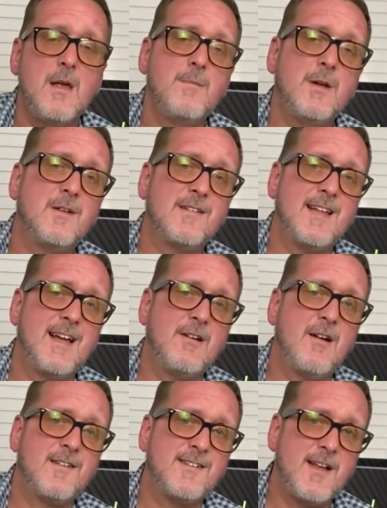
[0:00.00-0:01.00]
because La
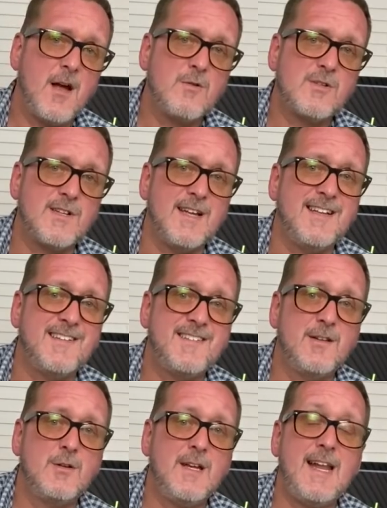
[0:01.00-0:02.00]
Graciosa is
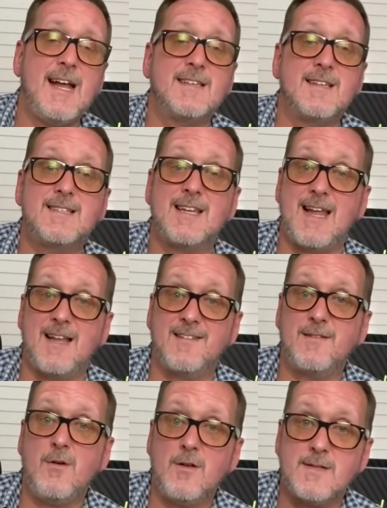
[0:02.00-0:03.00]
still connected to
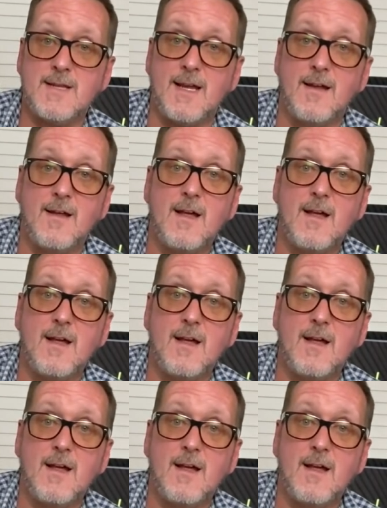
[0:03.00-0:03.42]
Lanzarote,